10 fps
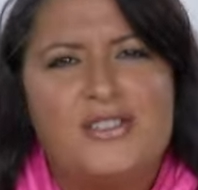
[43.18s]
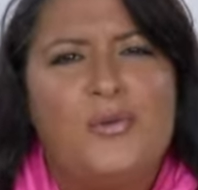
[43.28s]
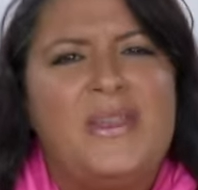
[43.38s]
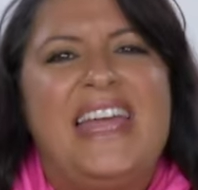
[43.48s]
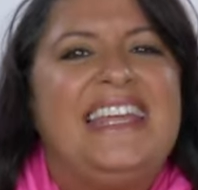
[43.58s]
So
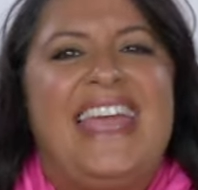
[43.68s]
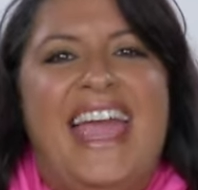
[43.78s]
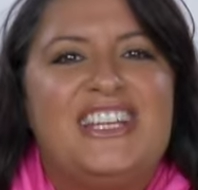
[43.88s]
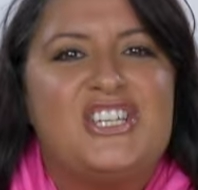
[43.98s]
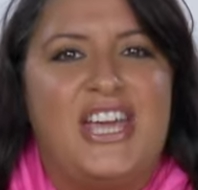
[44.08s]

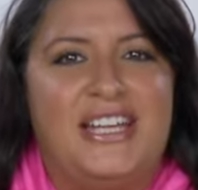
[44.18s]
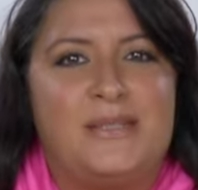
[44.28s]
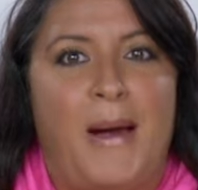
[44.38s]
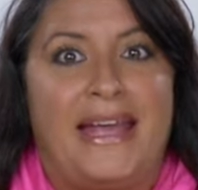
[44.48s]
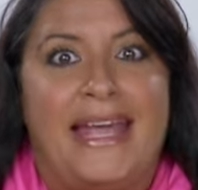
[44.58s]
engage kids
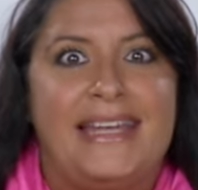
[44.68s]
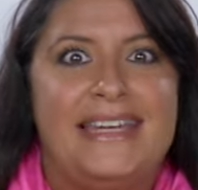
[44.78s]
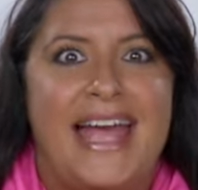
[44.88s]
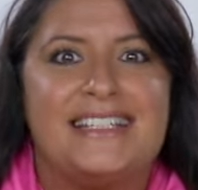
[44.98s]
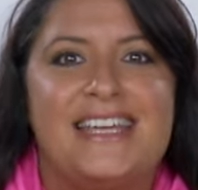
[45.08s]
by
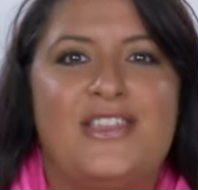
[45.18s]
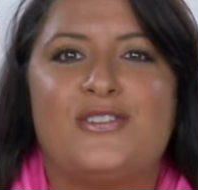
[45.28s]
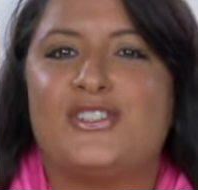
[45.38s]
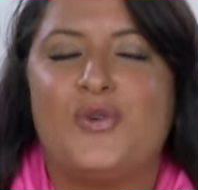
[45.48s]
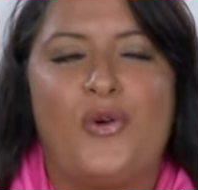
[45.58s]
connecting their
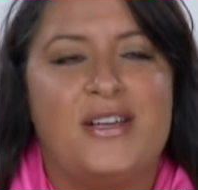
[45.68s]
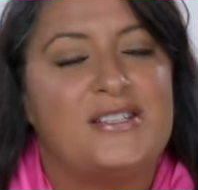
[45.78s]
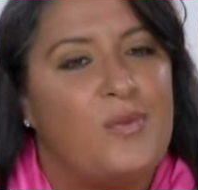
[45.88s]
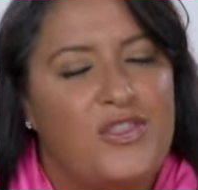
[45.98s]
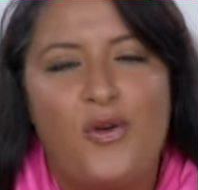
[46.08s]

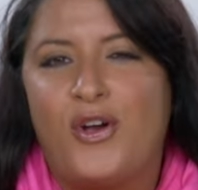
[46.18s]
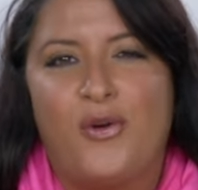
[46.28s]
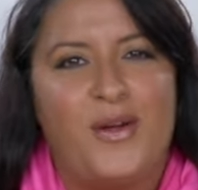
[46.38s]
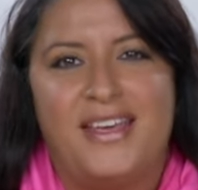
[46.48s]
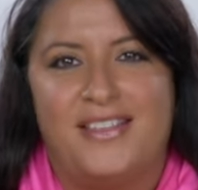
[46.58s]
stories with your
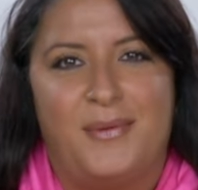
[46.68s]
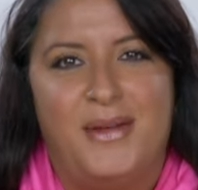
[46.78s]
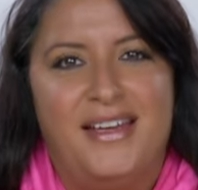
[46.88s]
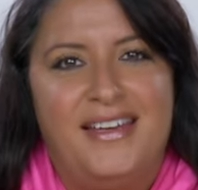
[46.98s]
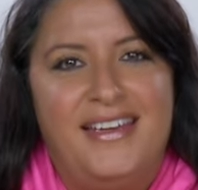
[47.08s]
curriculum.
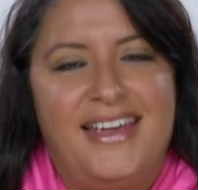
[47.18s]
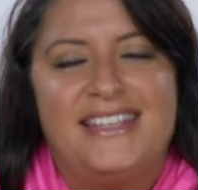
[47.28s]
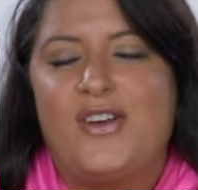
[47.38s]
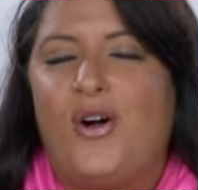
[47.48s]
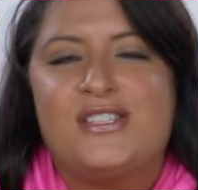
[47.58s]

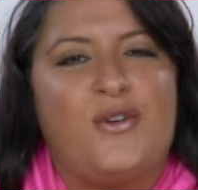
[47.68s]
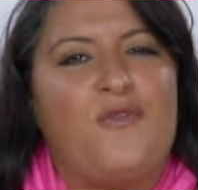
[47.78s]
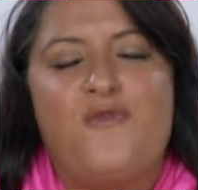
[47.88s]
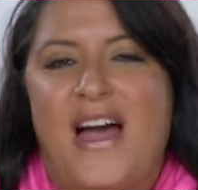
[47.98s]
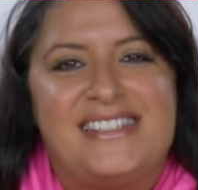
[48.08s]
It's also
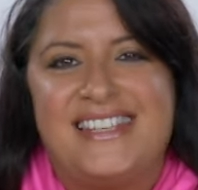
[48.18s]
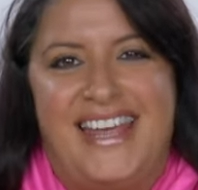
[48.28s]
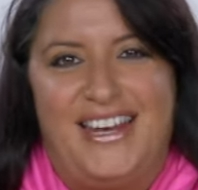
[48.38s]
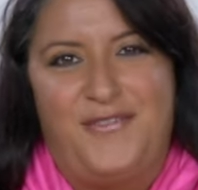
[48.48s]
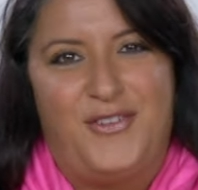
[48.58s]

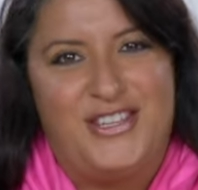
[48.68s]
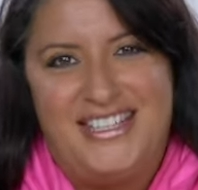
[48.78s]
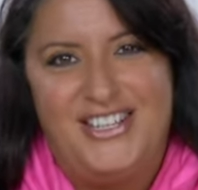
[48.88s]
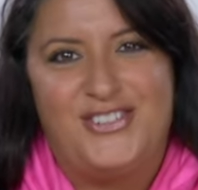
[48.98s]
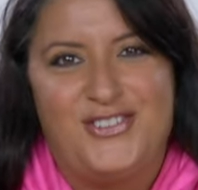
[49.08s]
fascinating for the
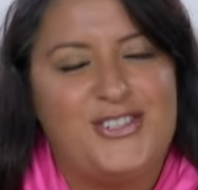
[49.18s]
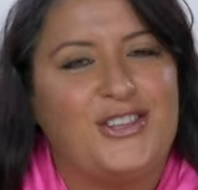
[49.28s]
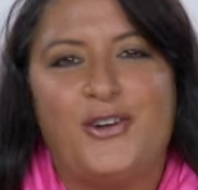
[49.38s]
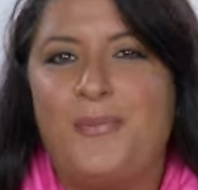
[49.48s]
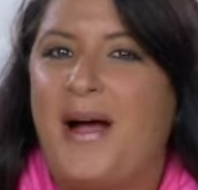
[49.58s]
teachers to
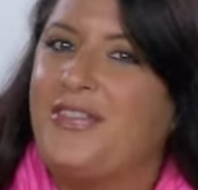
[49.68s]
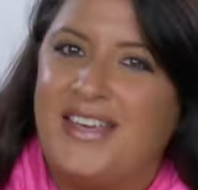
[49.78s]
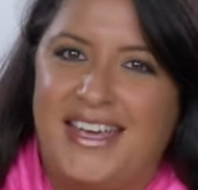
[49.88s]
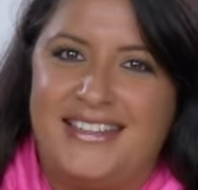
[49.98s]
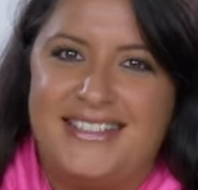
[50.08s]
learn about the
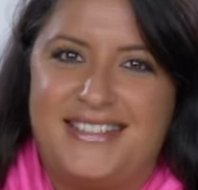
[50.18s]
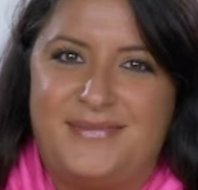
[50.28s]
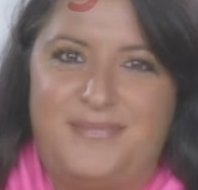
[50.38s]
kids.